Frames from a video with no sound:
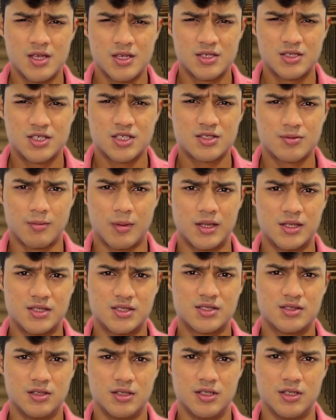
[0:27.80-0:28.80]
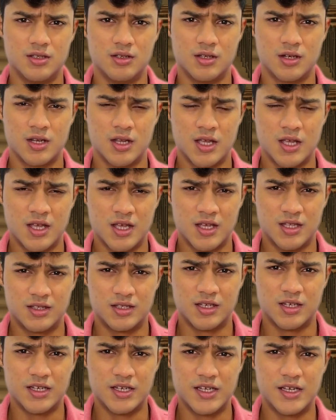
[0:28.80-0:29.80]
Just months earlier,
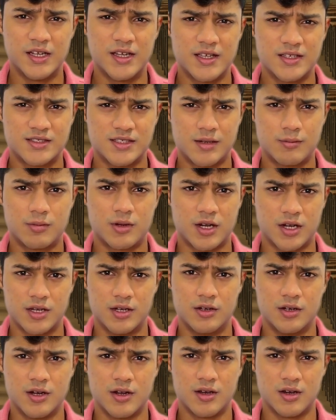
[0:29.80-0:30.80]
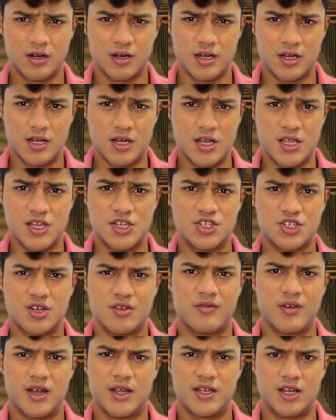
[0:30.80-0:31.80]
the NEET exam triggered a
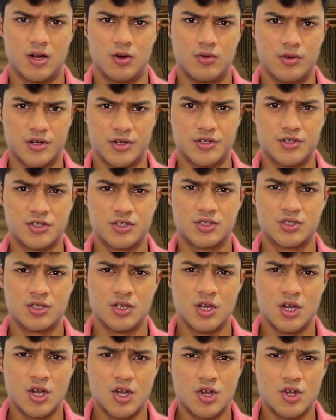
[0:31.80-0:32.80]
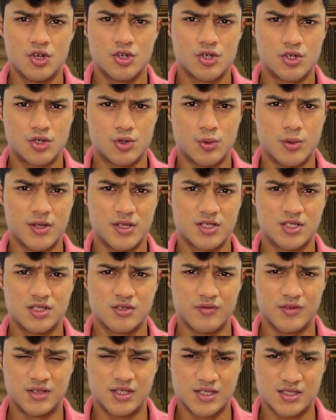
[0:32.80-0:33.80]
nationwide outrage. Students
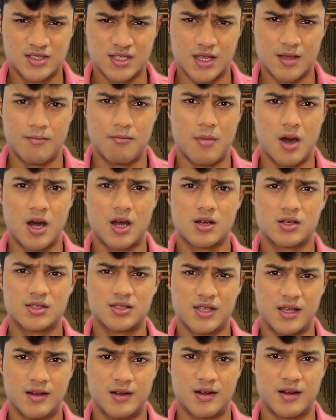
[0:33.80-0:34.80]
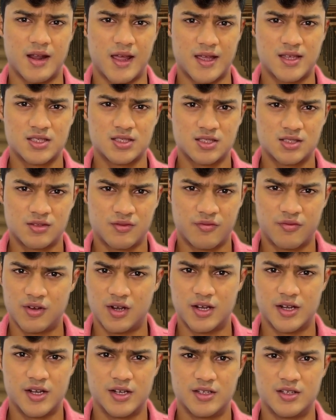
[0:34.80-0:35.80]
with the same marks and ranks
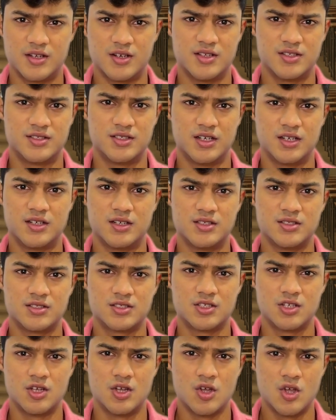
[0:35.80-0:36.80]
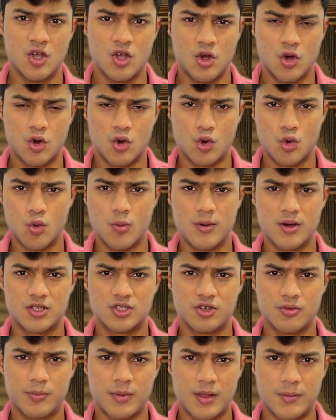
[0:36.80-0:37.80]
flooded the result list. Rumors
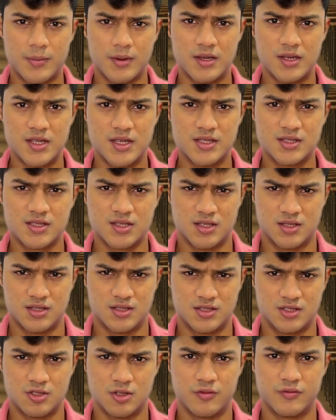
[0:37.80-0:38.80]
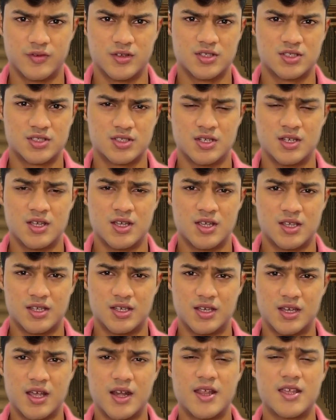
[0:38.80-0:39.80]
of paper leaks surfaced.
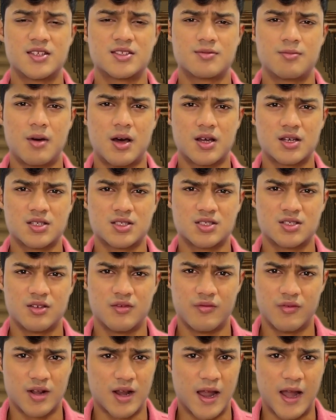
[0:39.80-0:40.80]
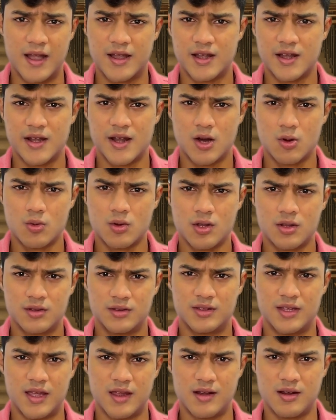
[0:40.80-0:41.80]
Grace marks were handed out,
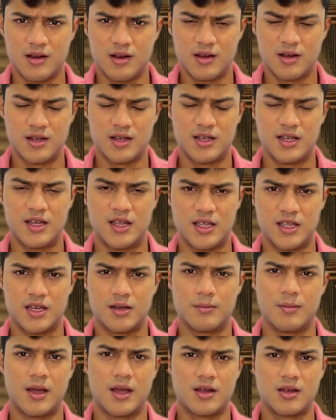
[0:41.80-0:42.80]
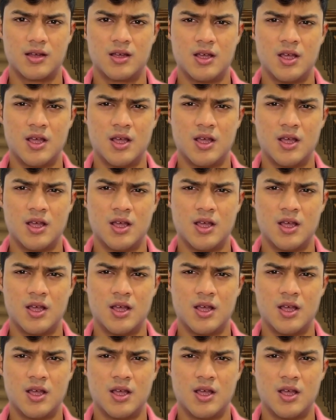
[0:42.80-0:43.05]
then taken back.